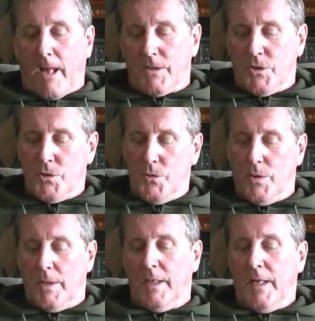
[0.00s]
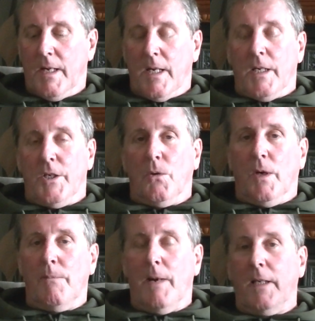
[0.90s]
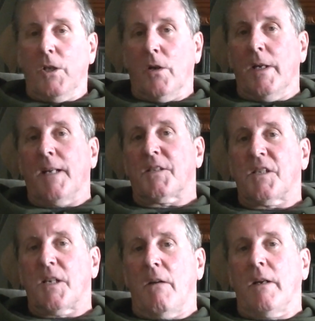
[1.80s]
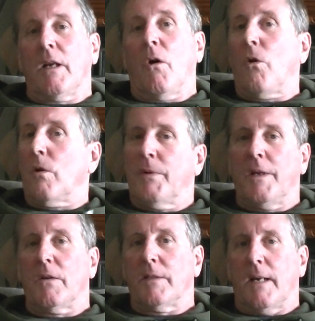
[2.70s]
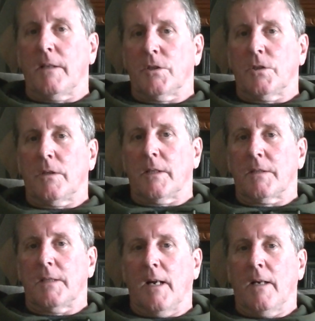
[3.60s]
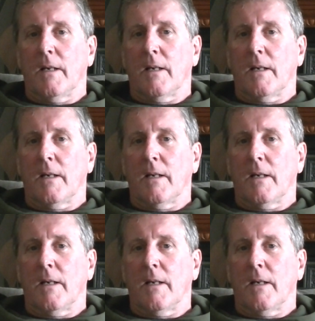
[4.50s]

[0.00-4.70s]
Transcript: So, no, it might not necessarily all be on Dan's shoulders, yeah,